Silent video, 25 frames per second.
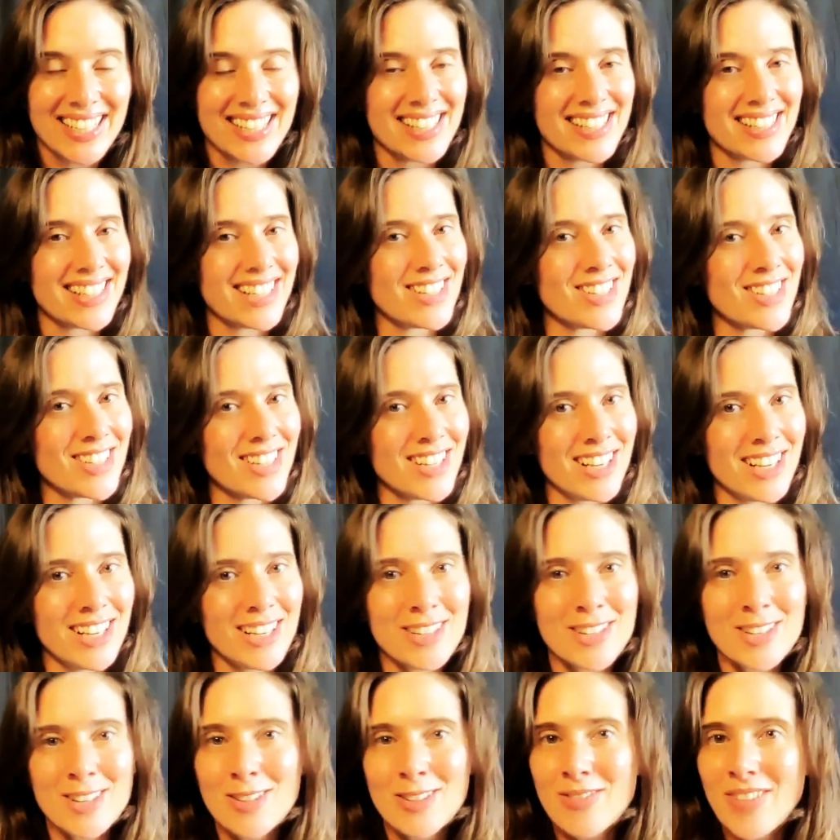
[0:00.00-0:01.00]
such an
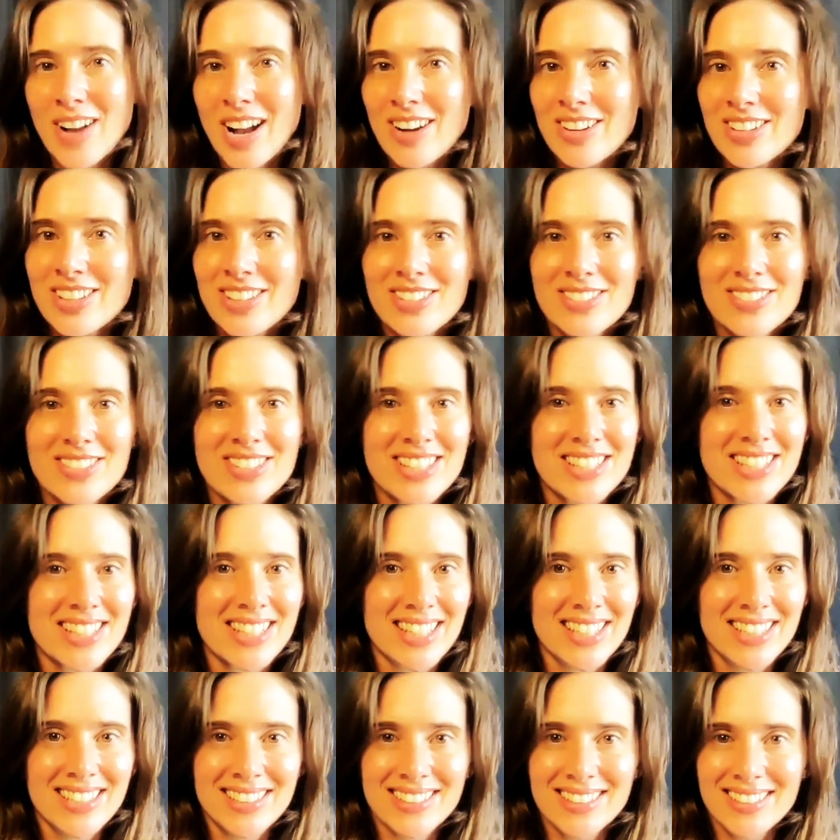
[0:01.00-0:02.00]
undervalued
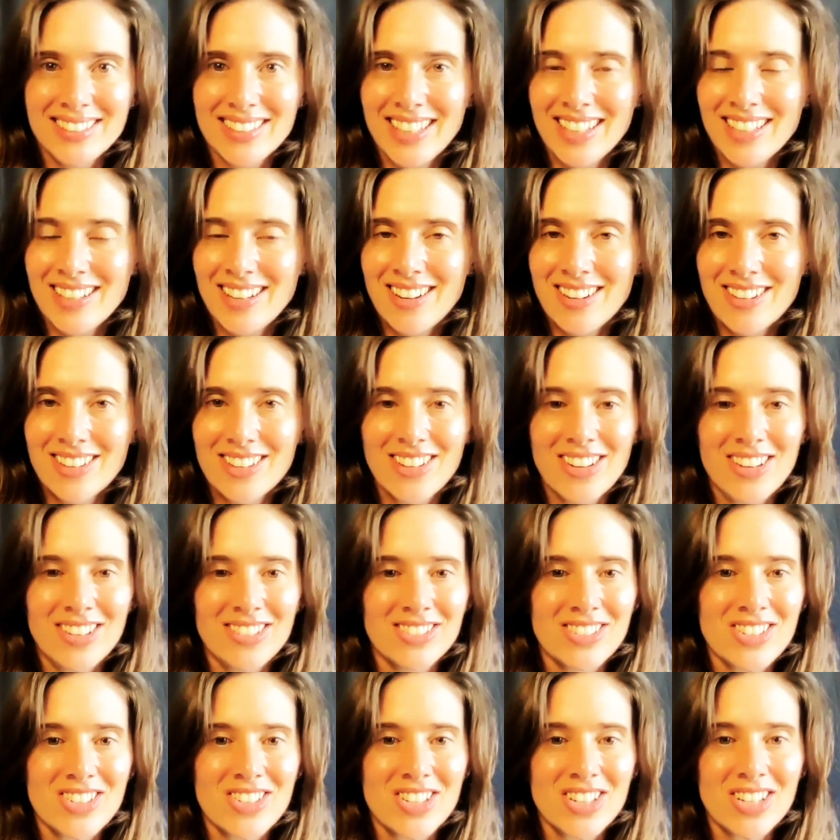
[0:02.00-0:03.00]
skill in our
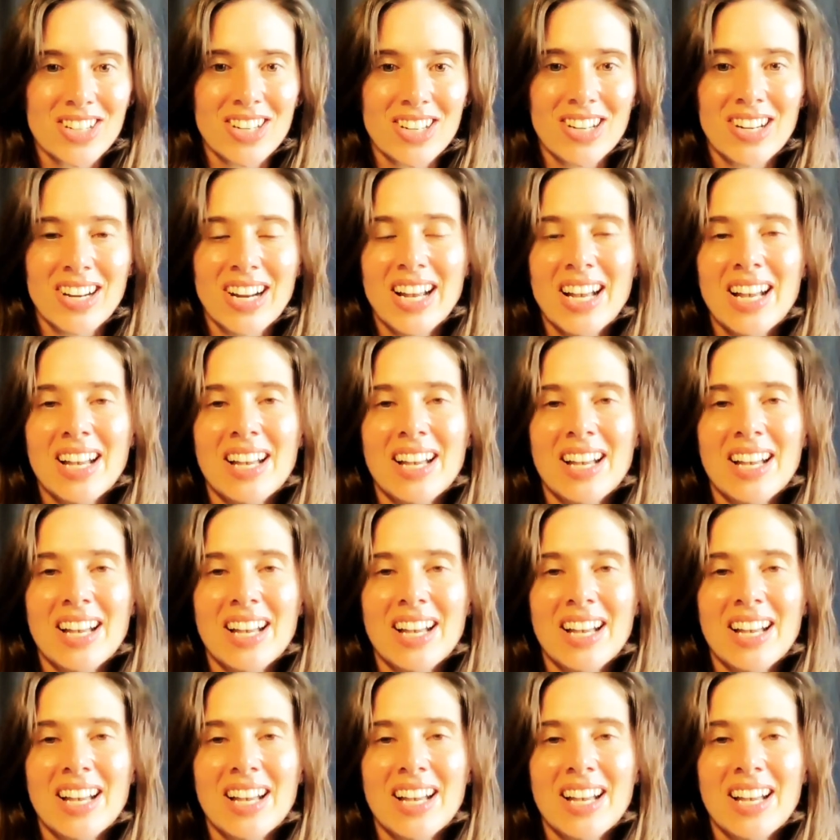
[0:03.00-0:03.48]
culture.